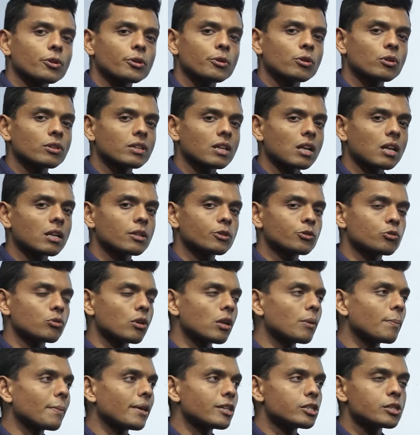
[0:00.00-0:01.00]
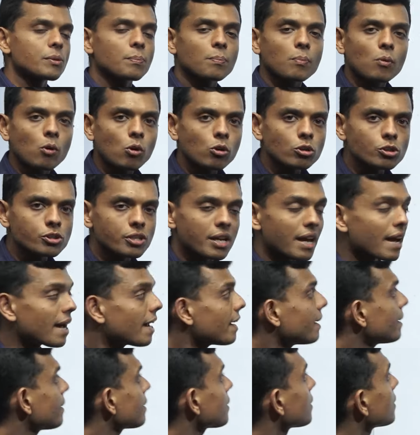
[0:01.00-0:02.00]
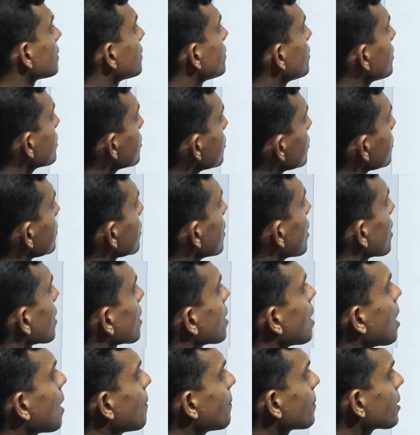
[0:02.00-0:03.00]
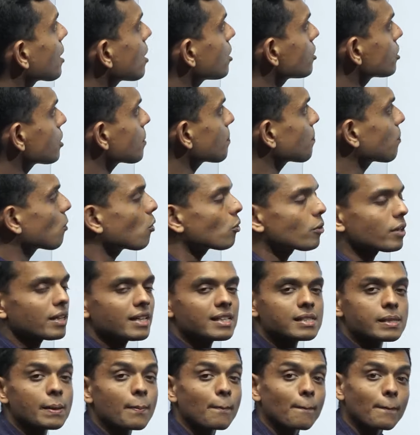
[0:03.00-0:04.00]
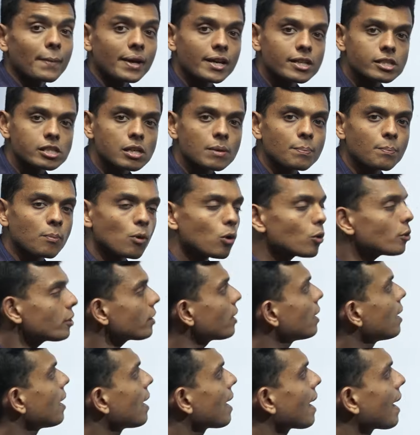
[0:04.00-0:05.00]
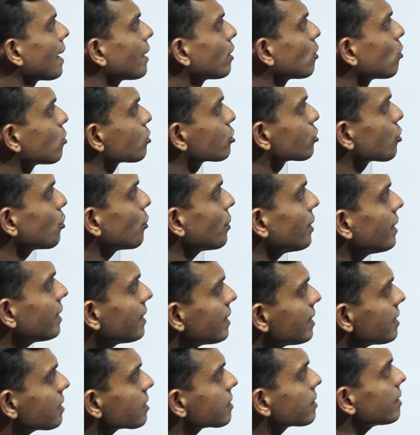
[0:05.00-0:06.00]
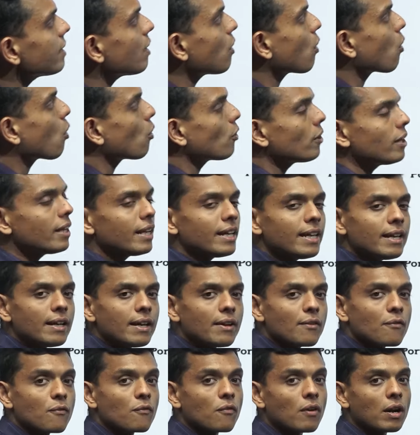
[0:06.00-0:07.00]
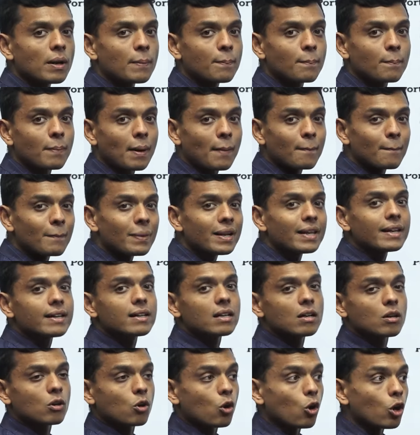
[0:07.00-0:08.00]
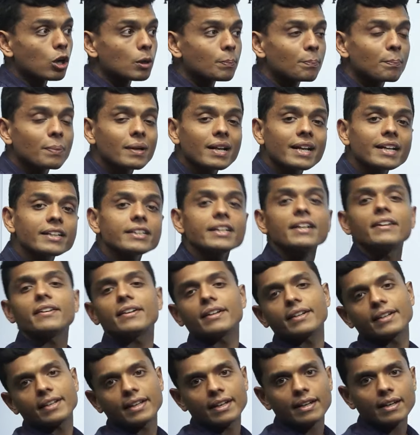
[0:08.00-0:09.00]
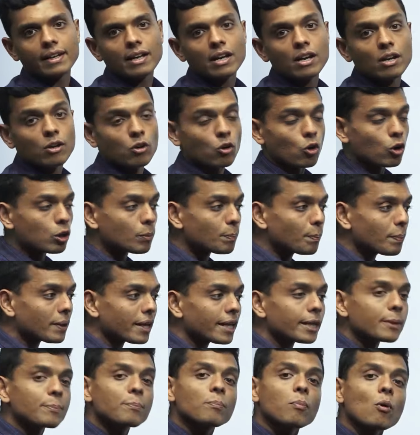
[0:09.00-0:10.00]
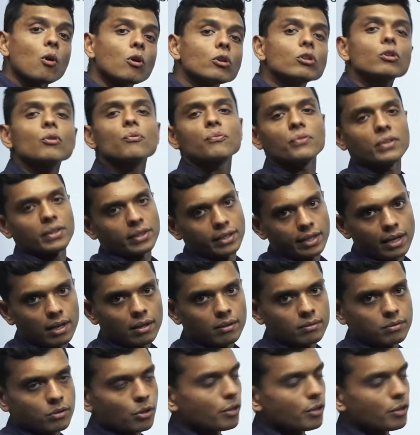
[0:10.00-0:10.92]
You know, there are 12 major ports and this Kamarajar Port is a major port, and also it is the only one public corporate entity, corporate port of India.